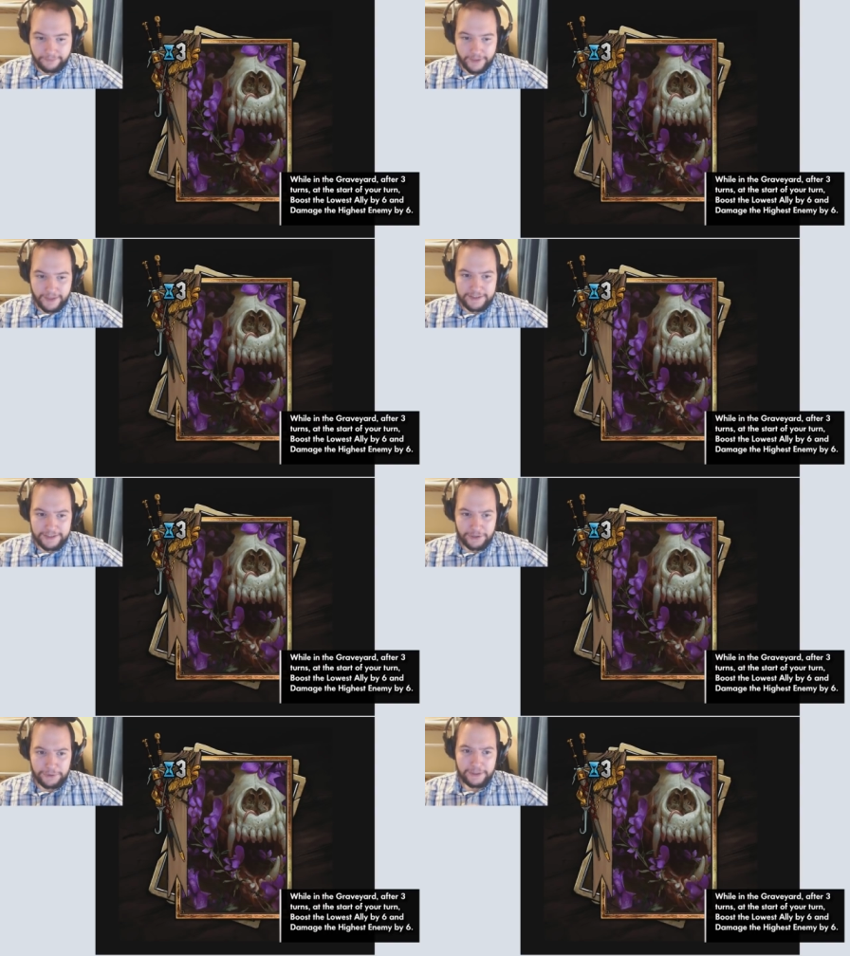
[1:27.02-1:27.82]

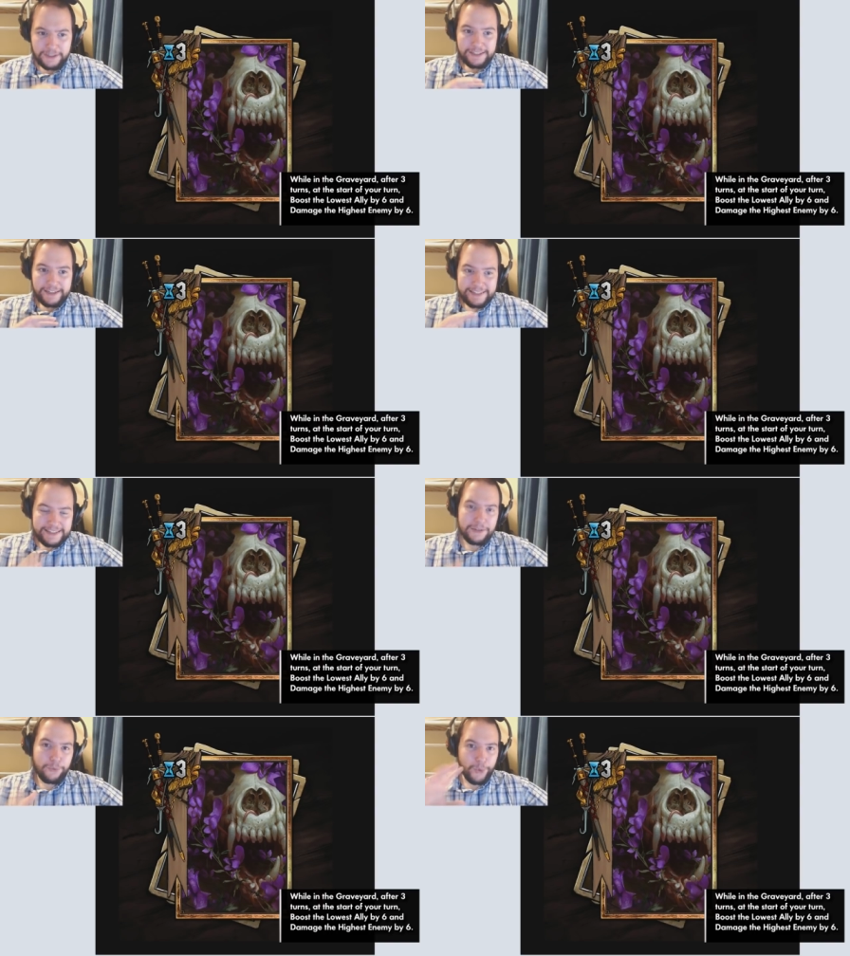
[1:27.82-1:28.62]
So it's
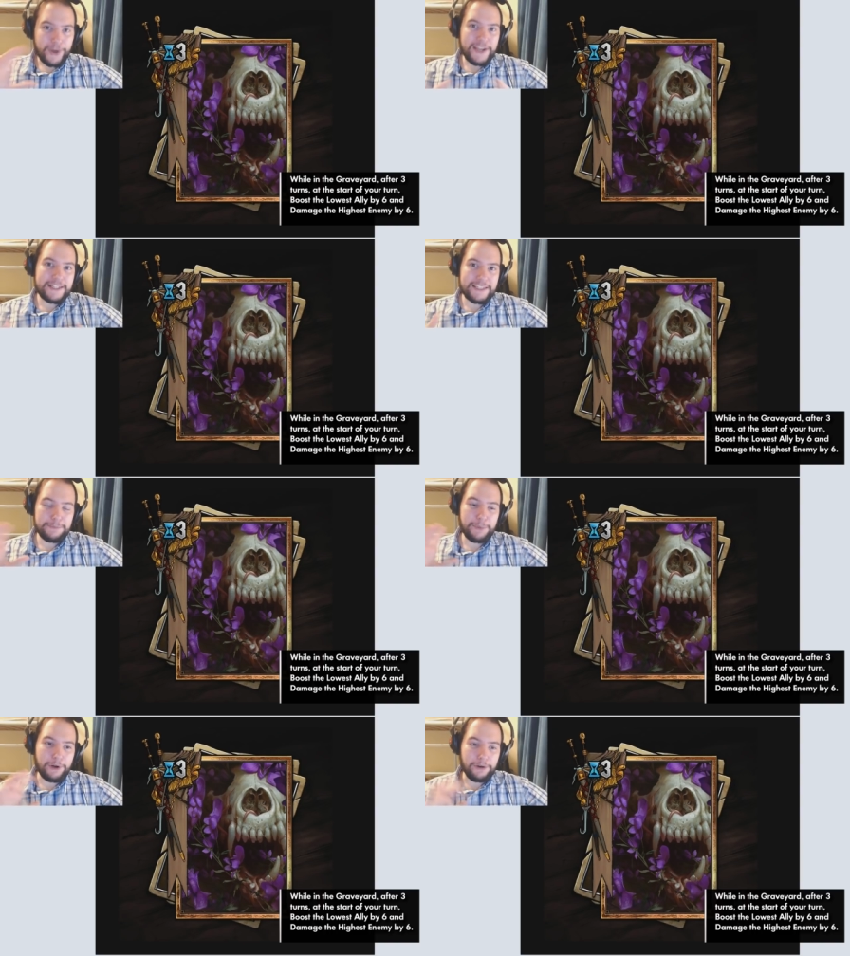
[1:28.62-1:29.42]
in a weird
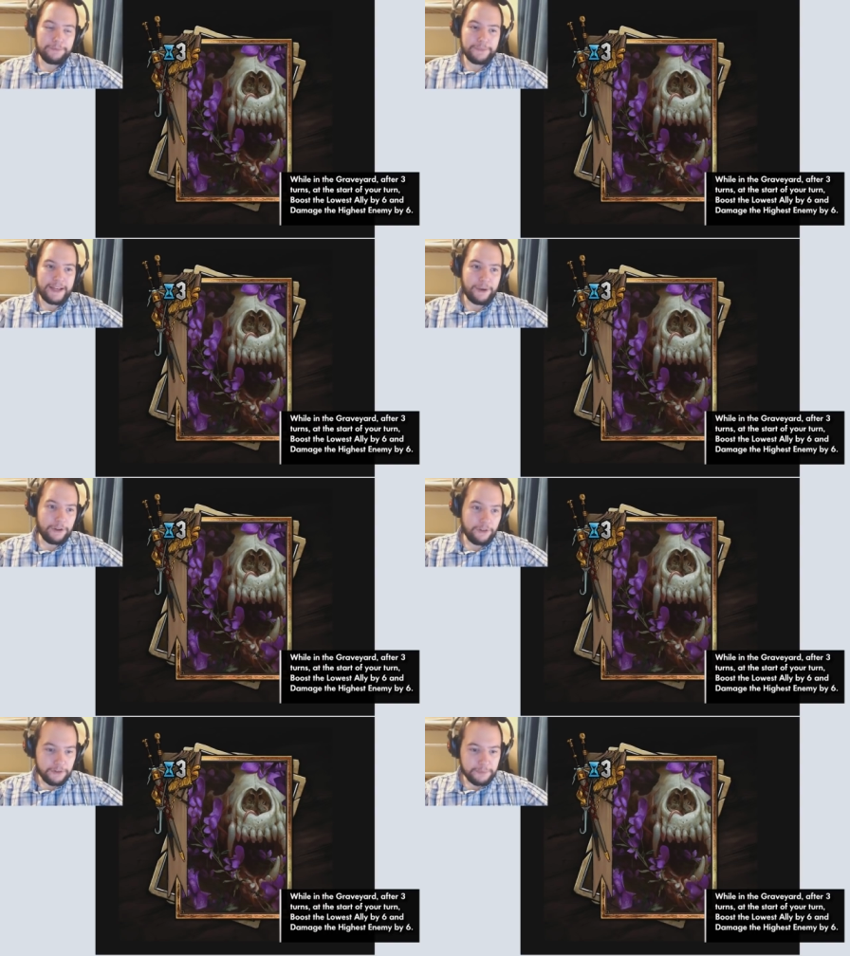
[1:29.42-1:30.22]
spot. Now, a
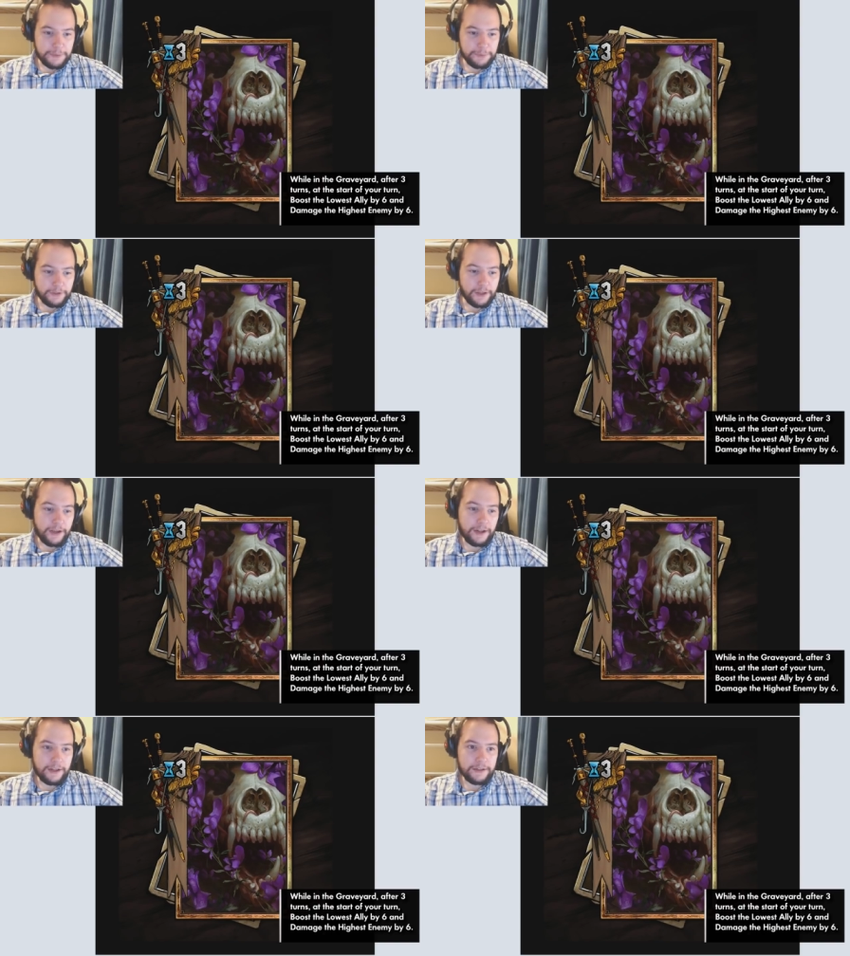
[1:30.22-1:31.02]
lot of people
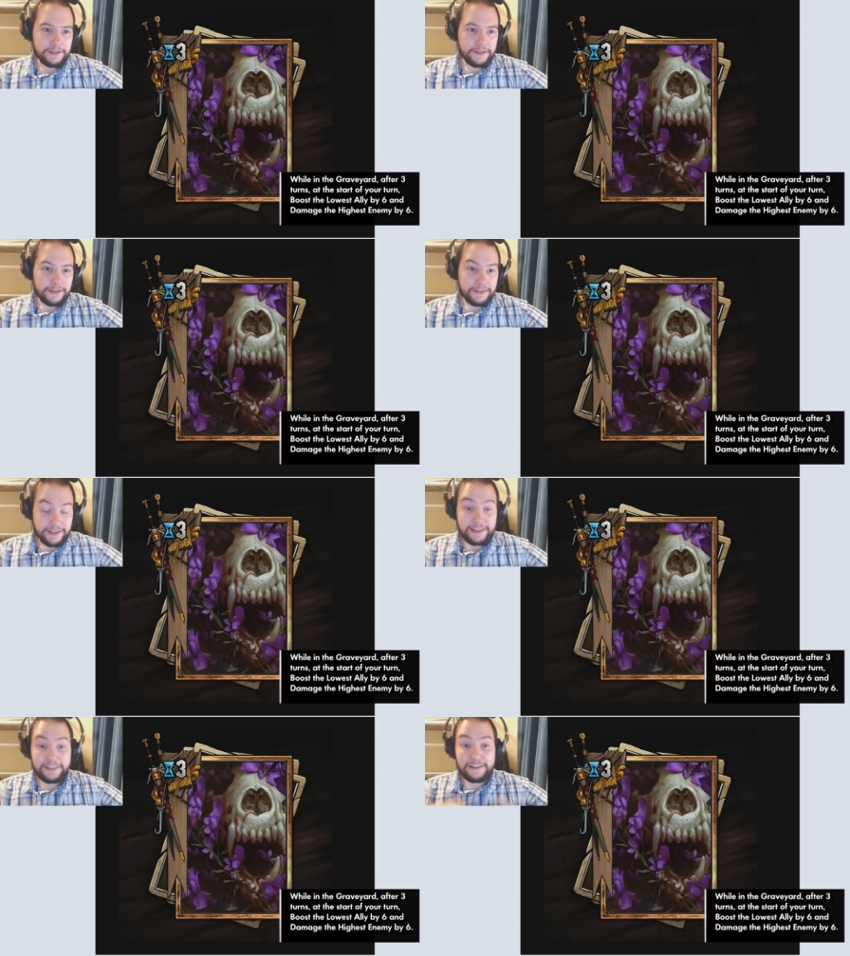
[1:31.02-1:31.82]
are
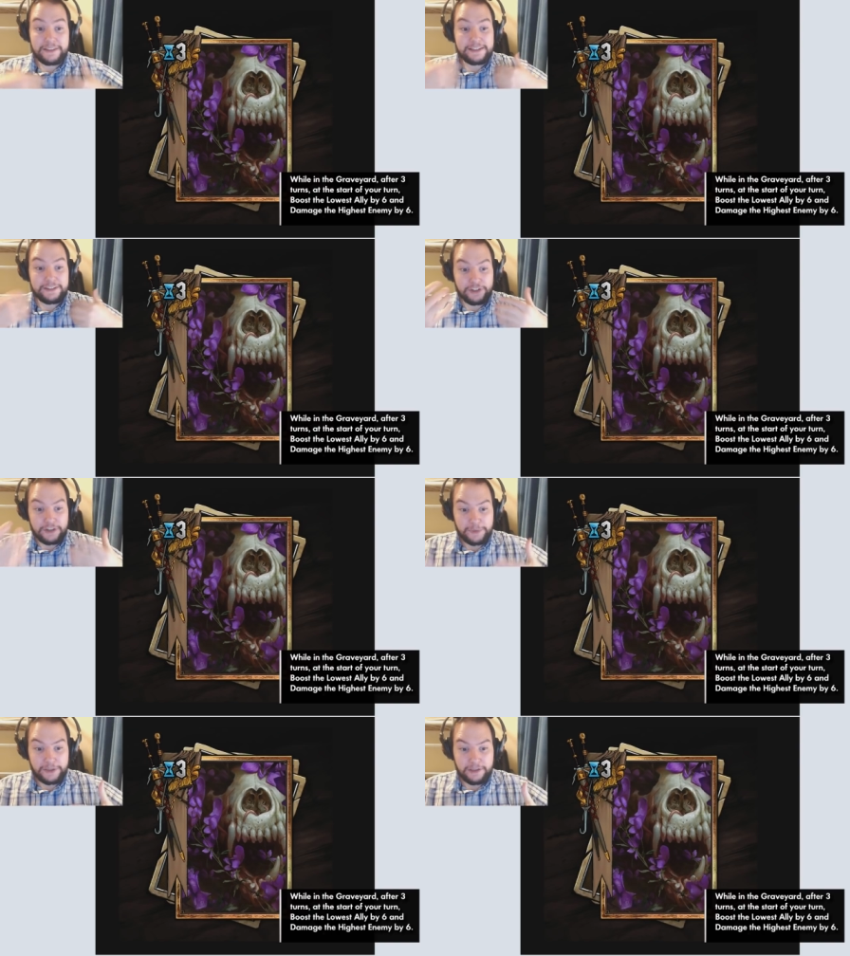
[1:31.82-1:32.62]
thinking that this is going to
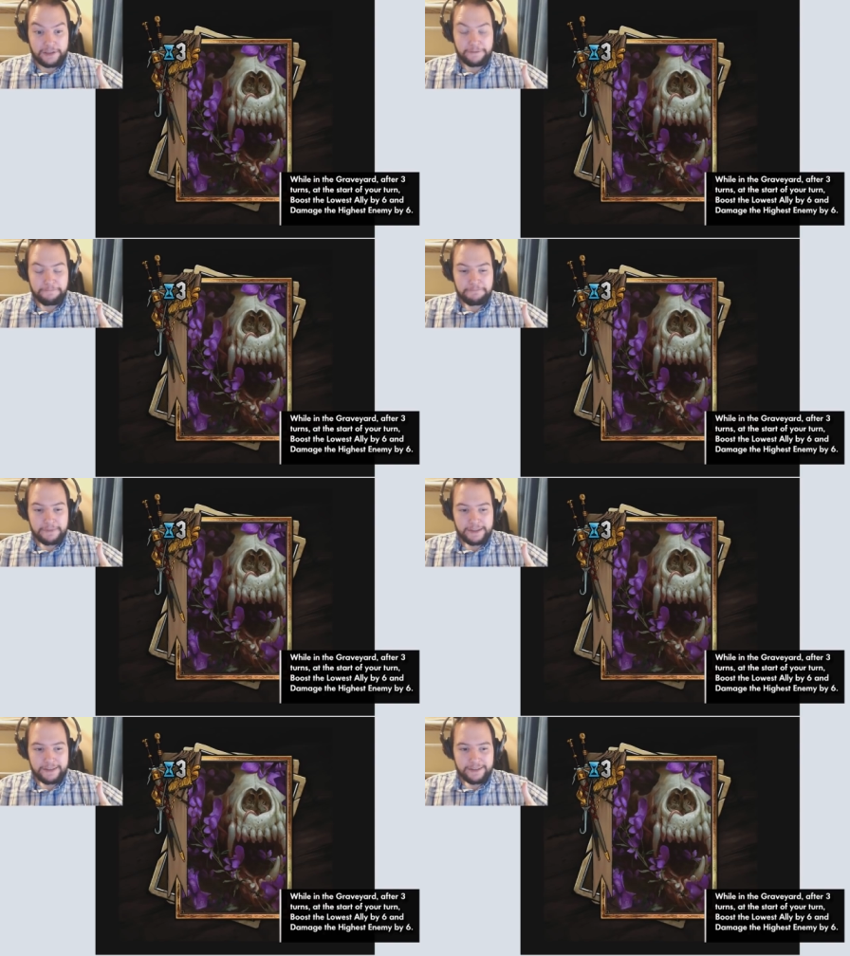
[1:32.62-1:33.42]
be
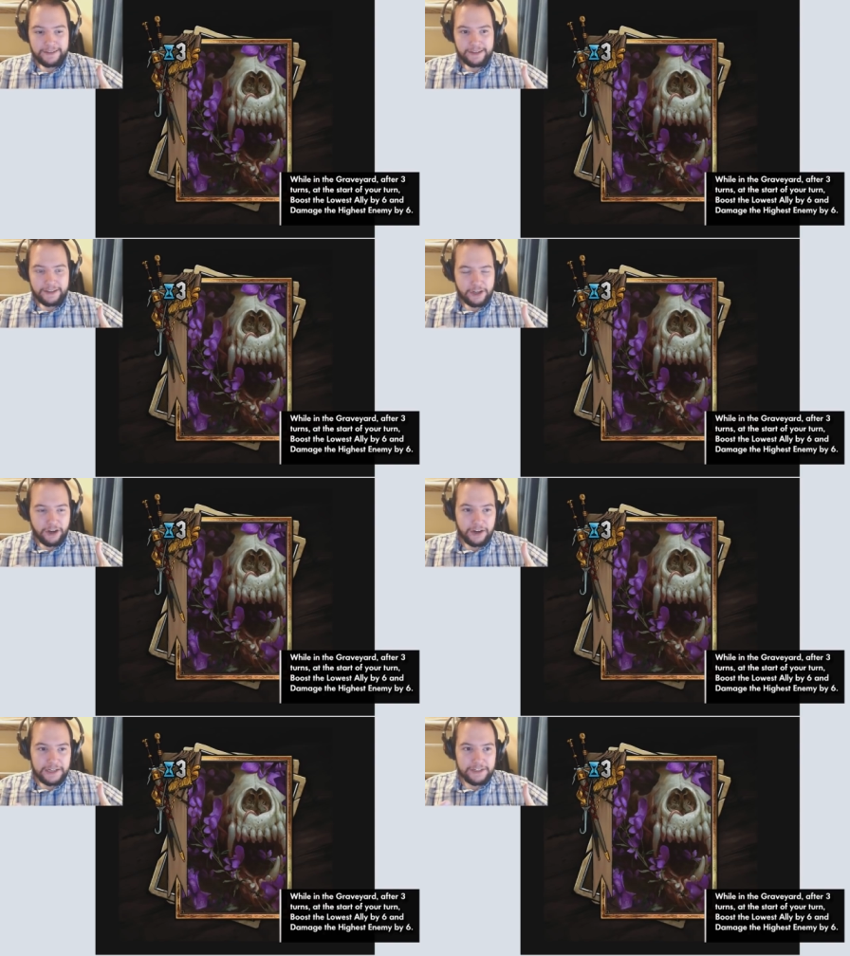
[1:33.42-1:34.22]

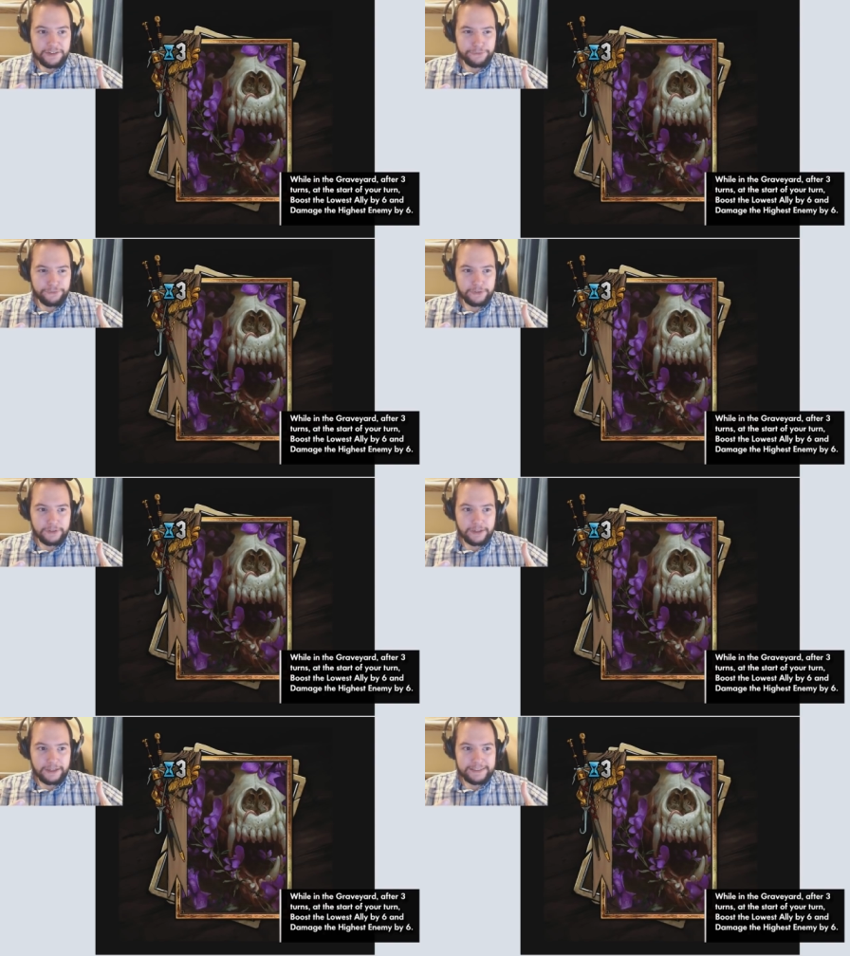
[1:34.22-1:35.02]
kind of
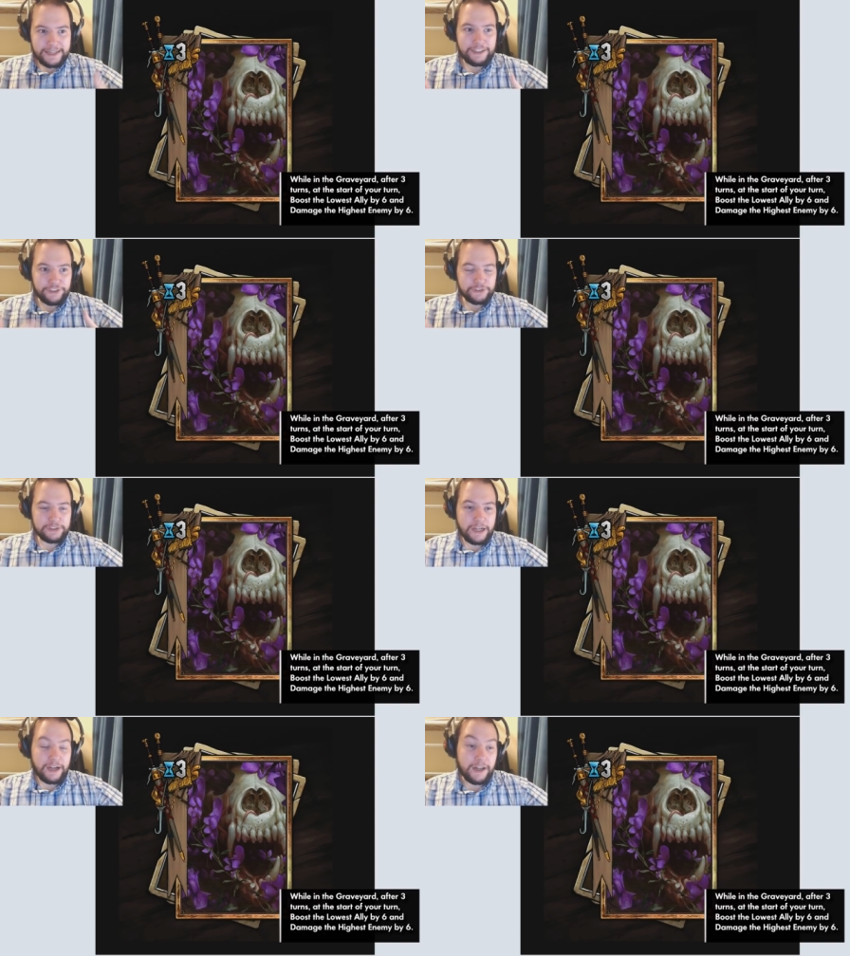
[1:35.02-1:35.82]
a dangerous
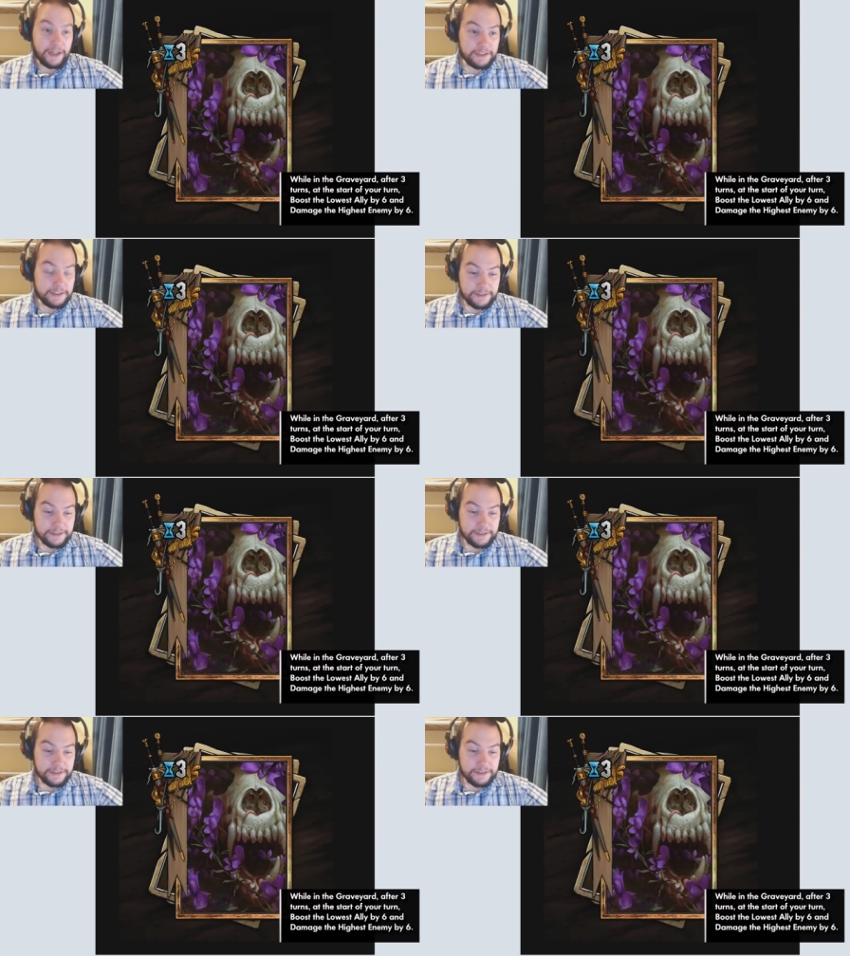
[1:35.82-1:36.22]
card.